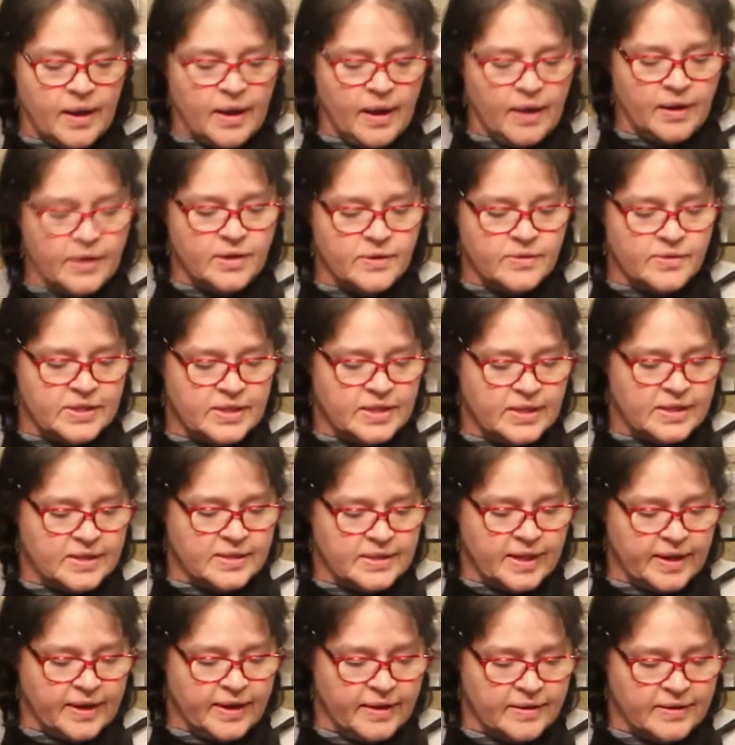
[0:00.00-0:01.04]
I use this,
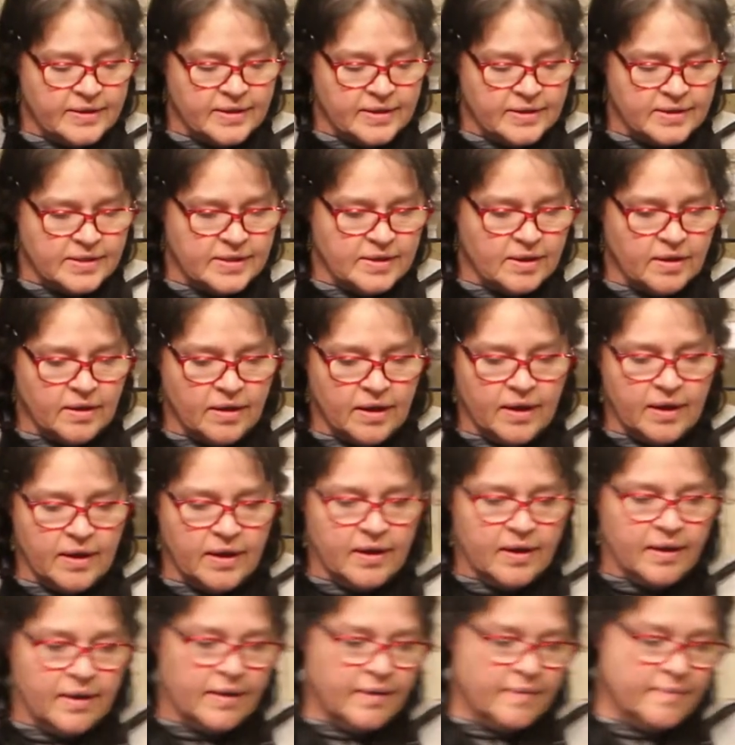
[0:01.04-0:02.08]
I got this
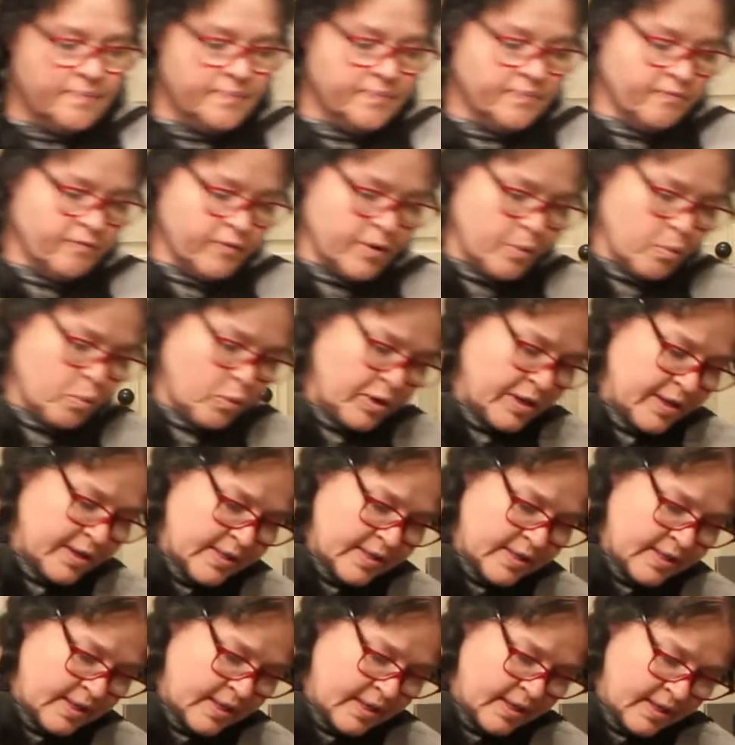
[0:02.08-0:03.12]
from
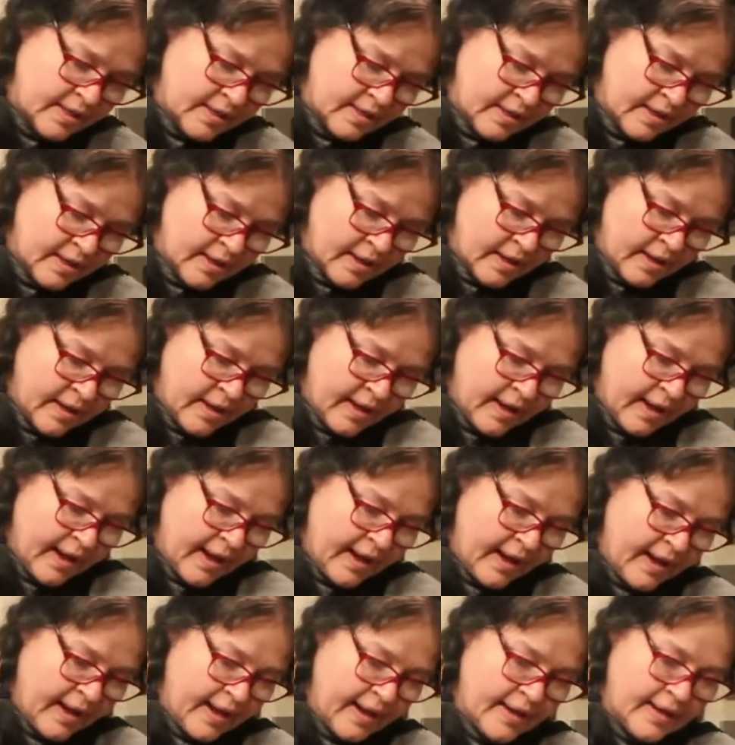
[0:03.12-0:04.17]
Wilson.
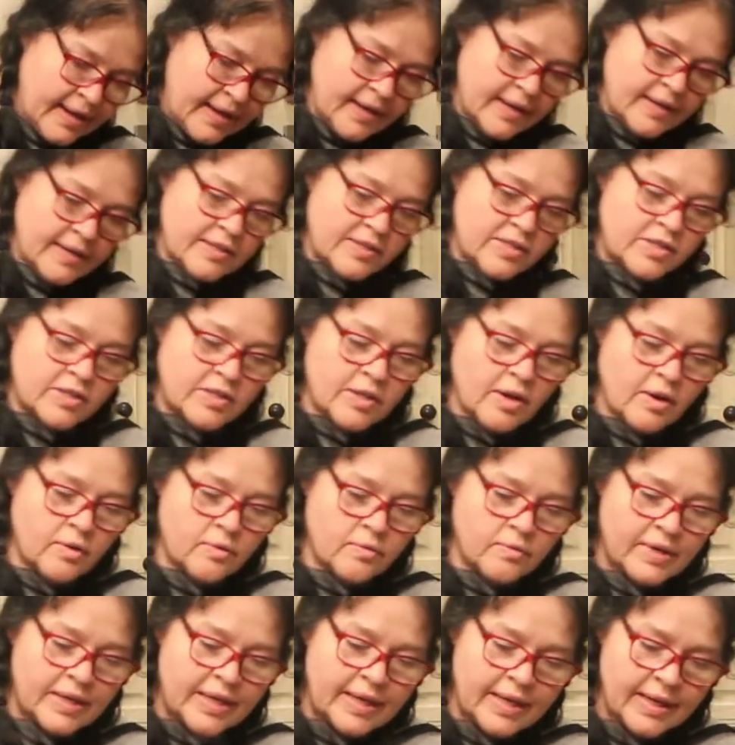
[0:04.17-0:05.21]
And it is
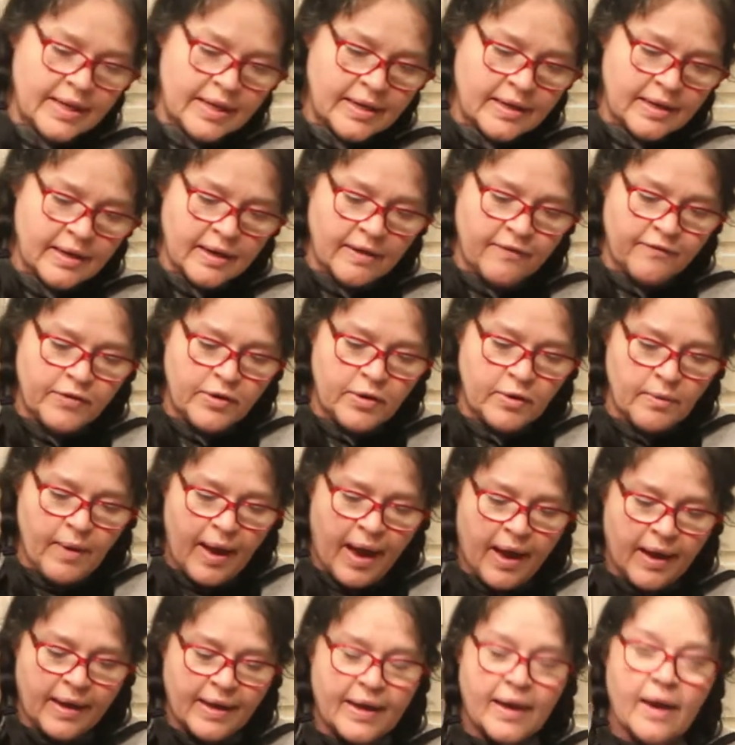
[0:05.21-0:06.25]
so neat. If you
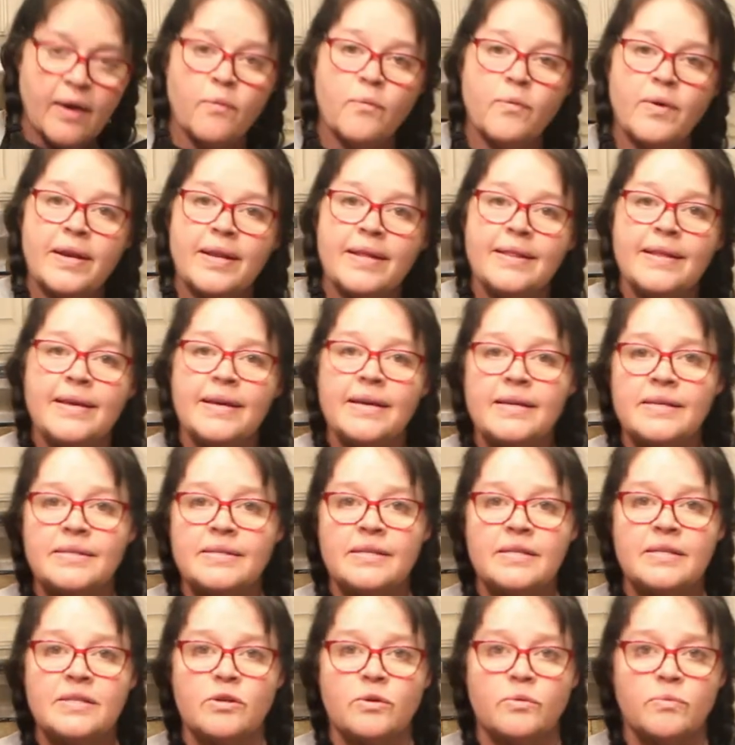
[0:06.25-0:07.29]
get one of
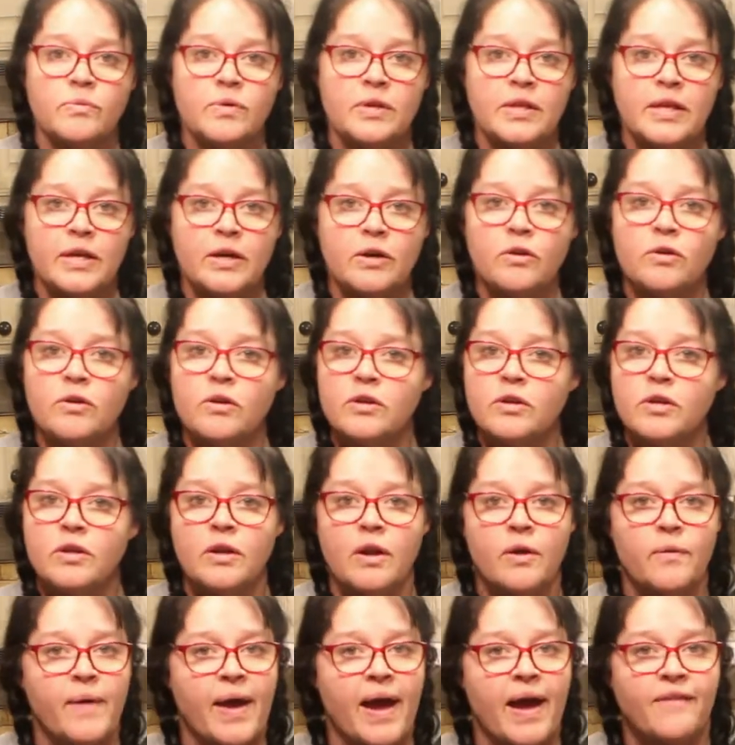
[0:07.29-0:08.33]
these are really cool. You
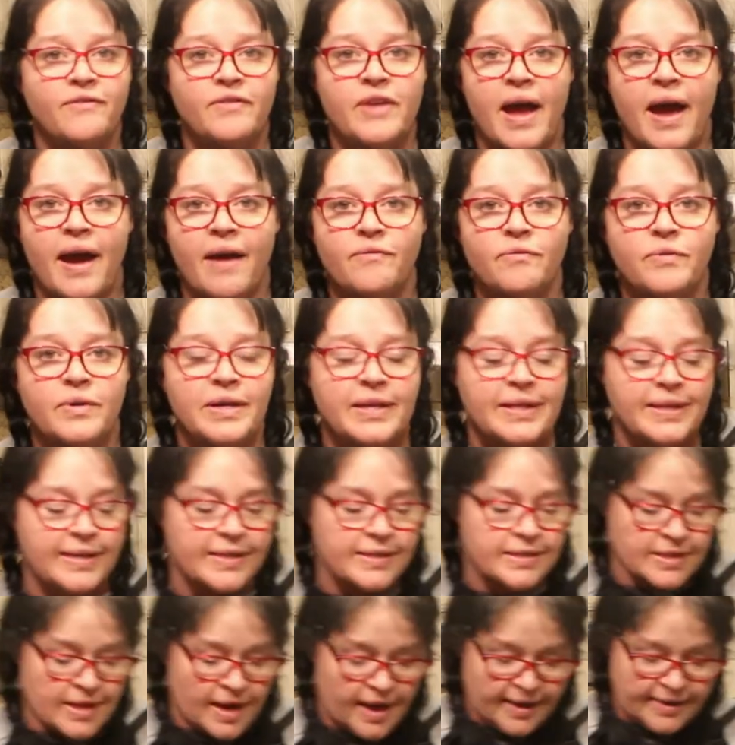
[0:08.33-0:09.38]
don't have to have one of
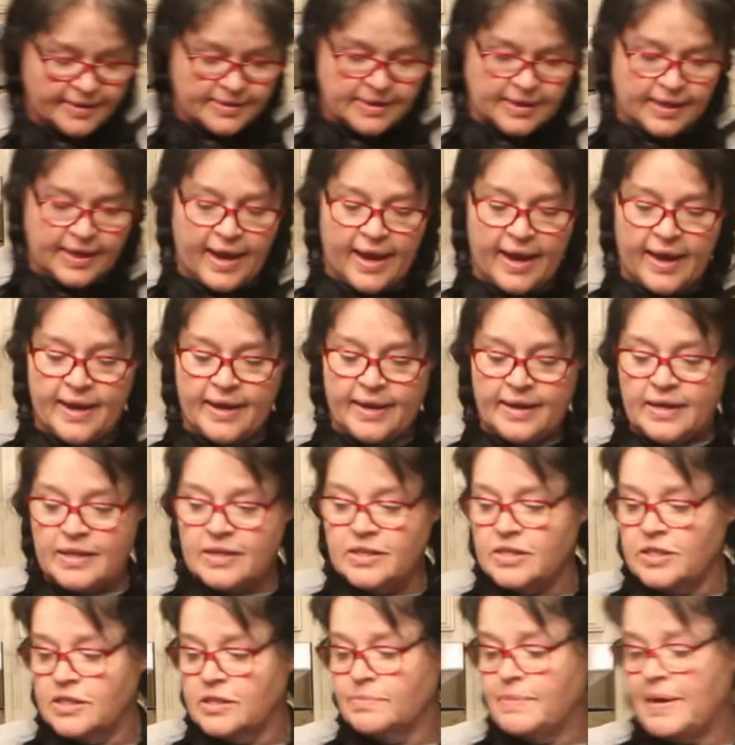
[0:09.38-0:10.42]
these to ice a cake. It
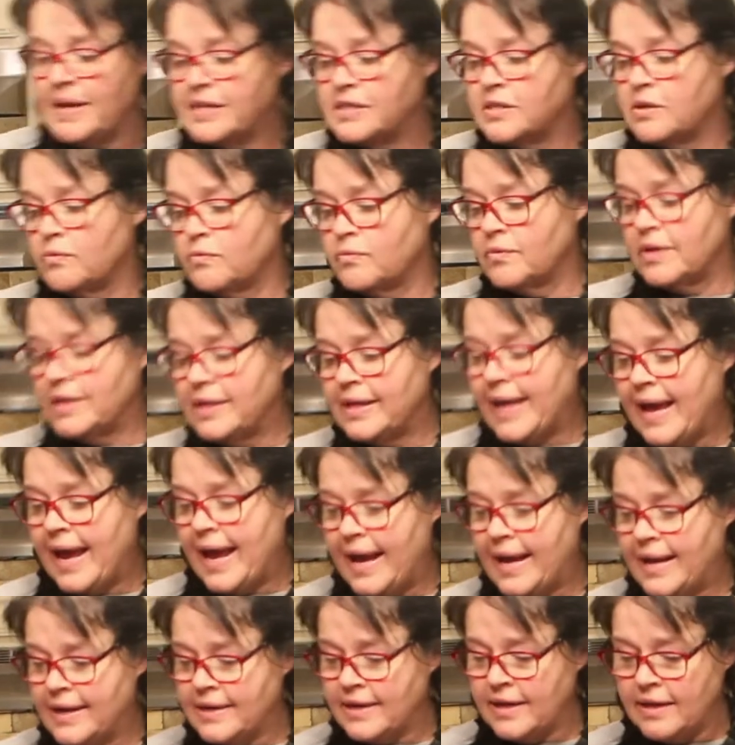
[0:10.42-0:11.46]
just makes it really
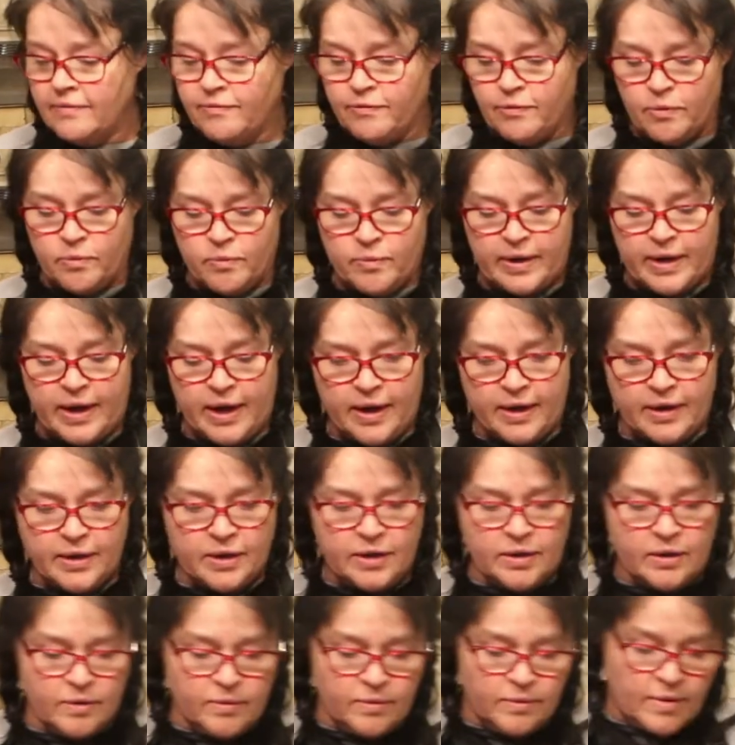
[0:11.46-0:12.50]
handy for when I
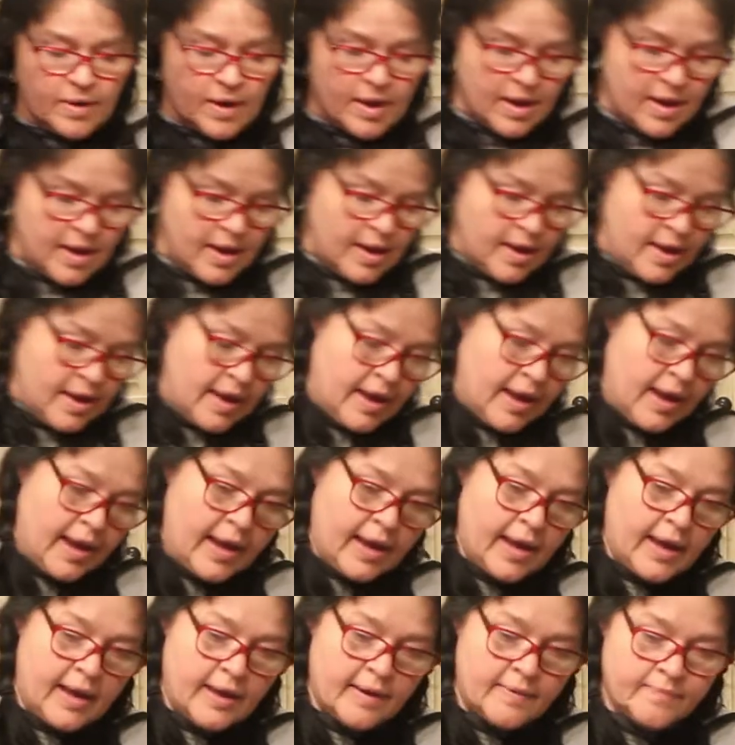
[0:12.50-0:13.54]
do.
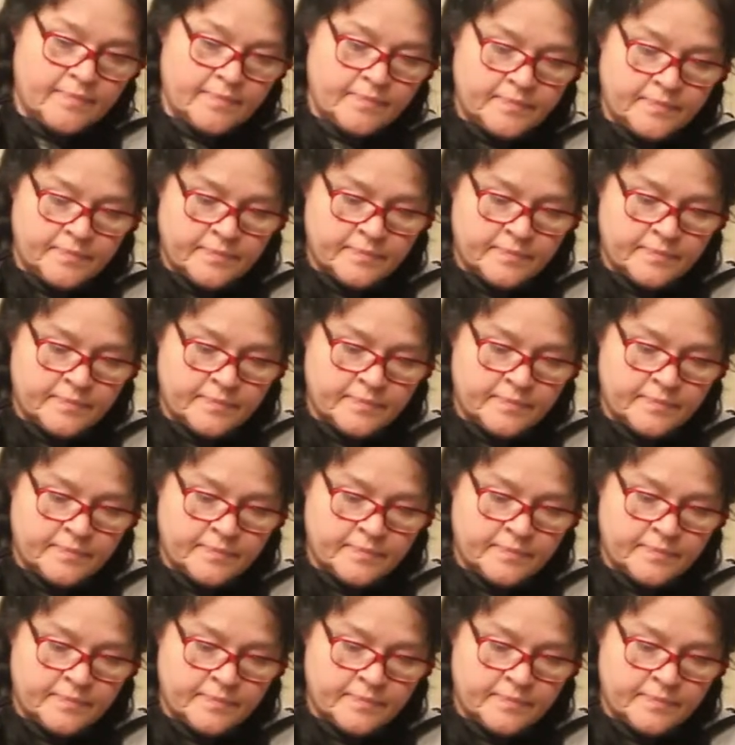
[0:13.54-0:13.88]
And